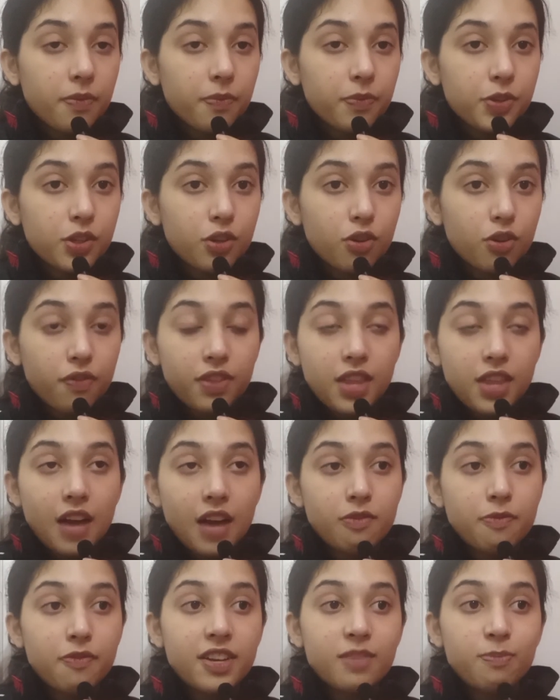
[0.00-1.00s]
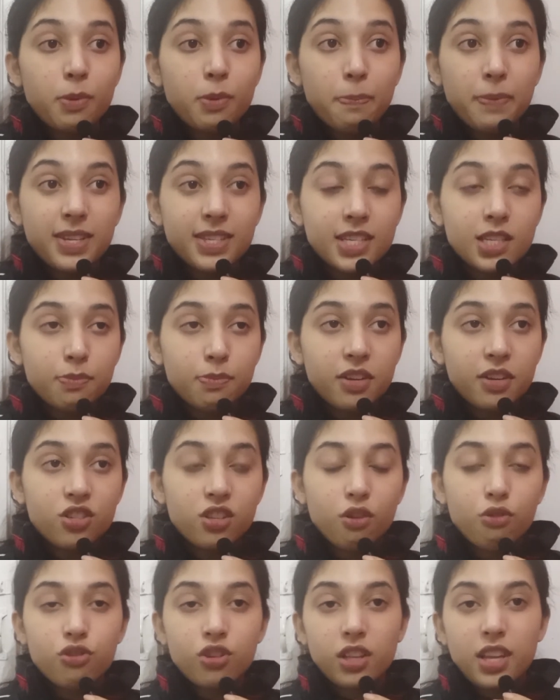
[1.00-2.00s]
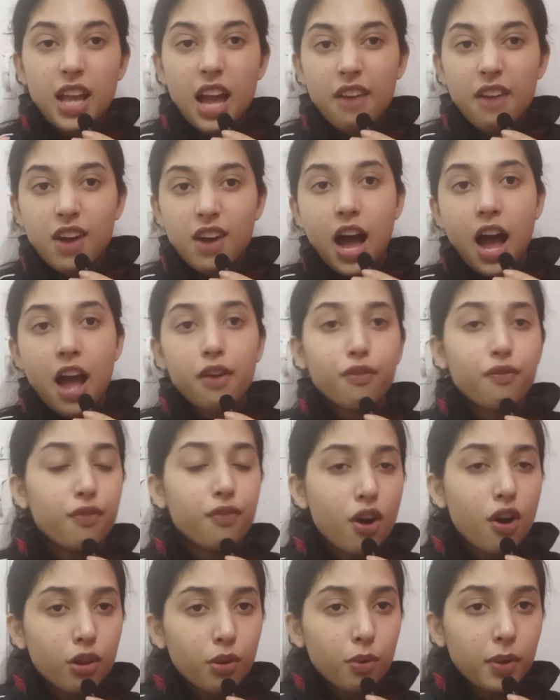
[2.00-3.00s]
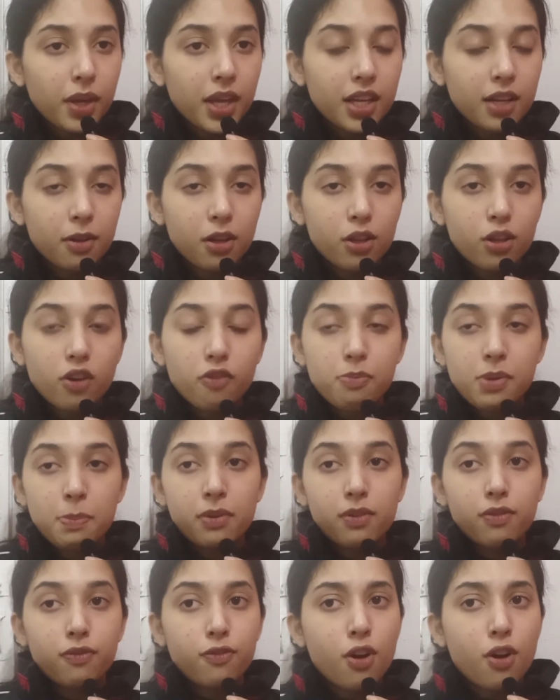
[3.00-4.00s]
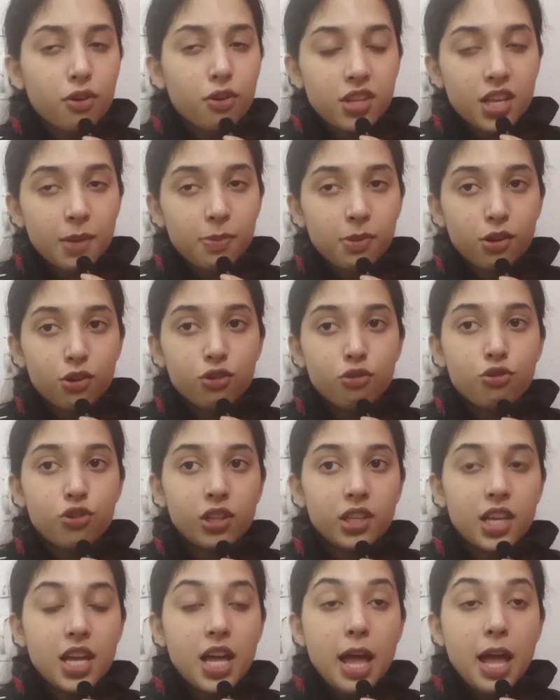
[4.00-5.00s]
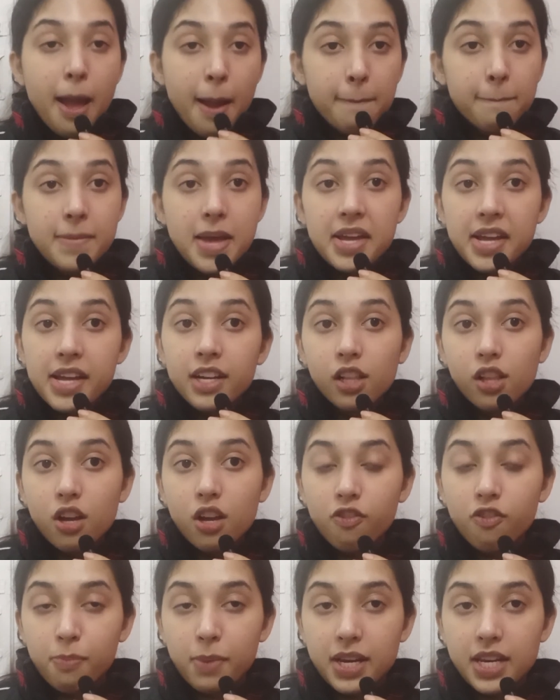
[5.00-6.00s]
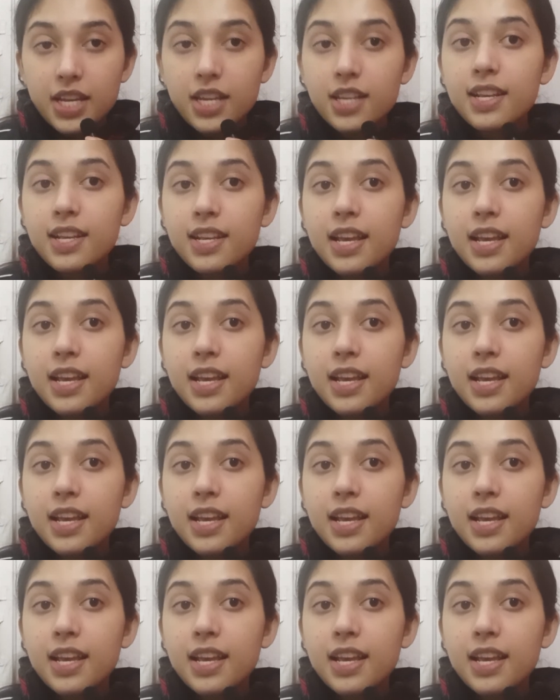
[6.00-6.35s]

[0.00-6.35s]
If they have a Facebook business page, they usually have a high following, a lot of people follow them, they're usually making a lot of money,